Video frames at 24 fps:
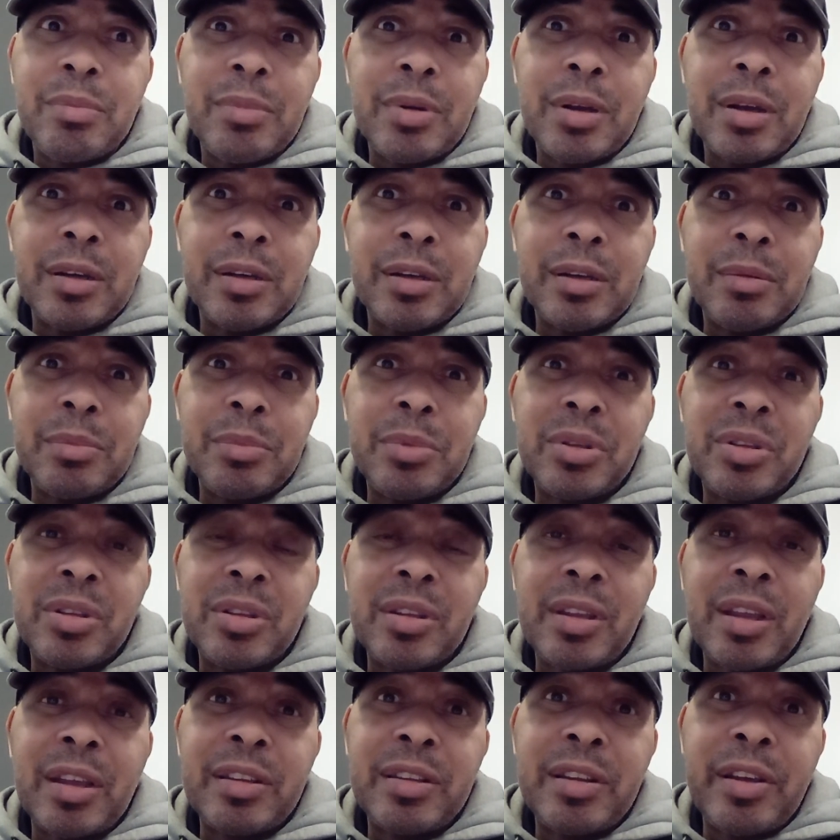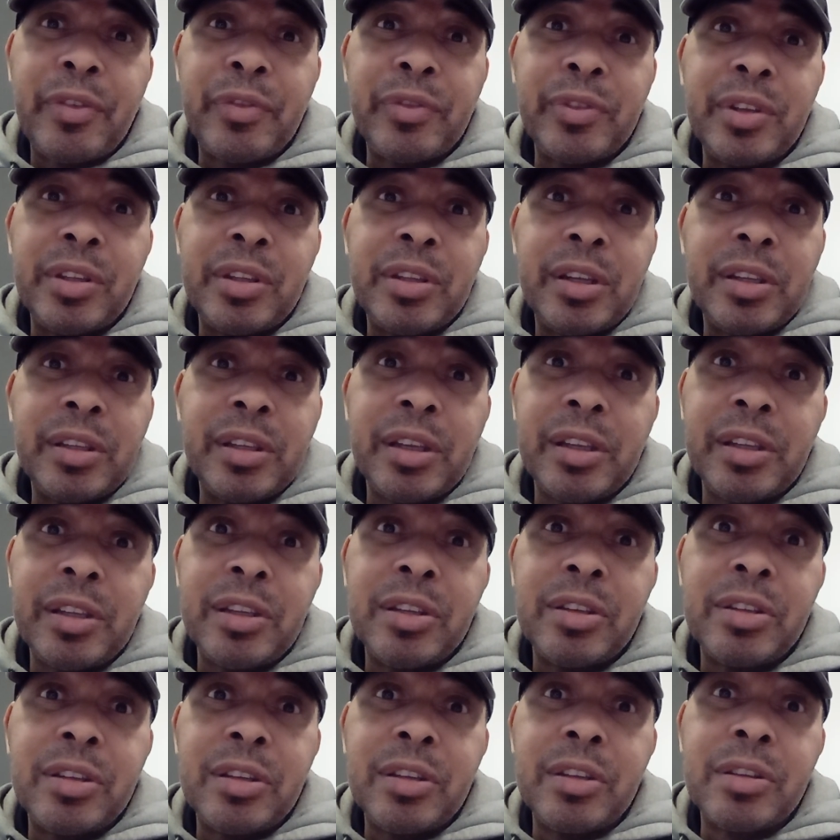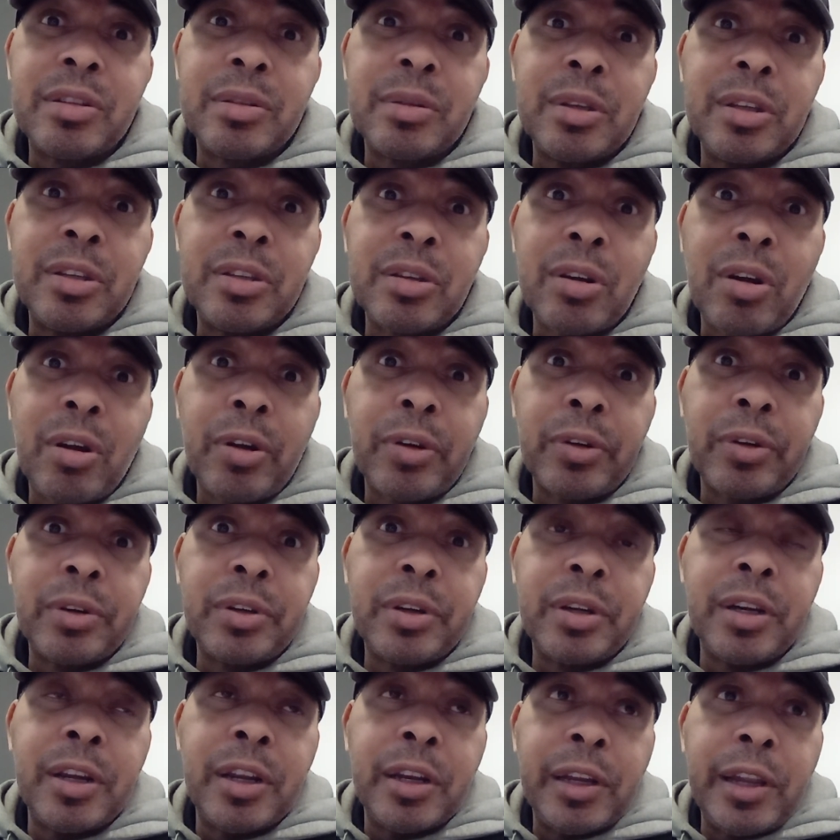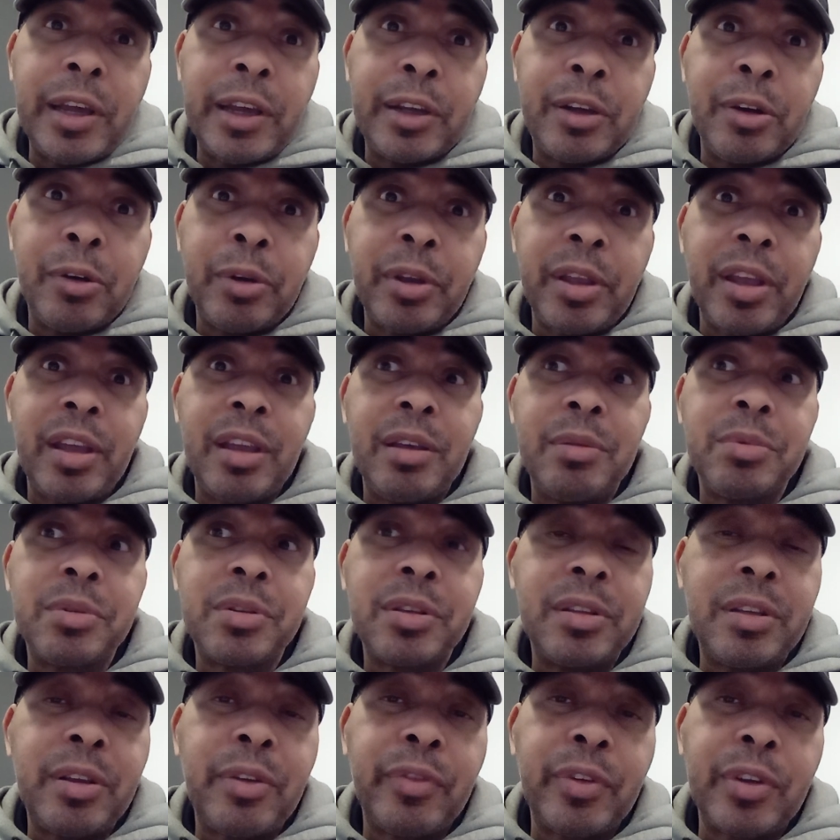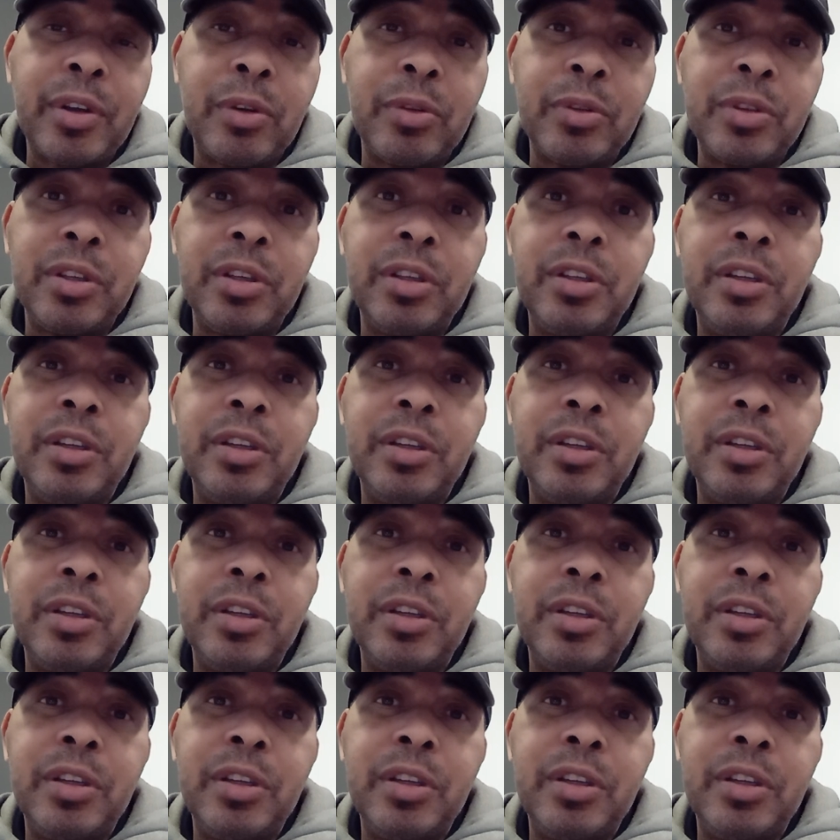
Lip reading: I definitely think that it's harder than the Lego games, the difficulty.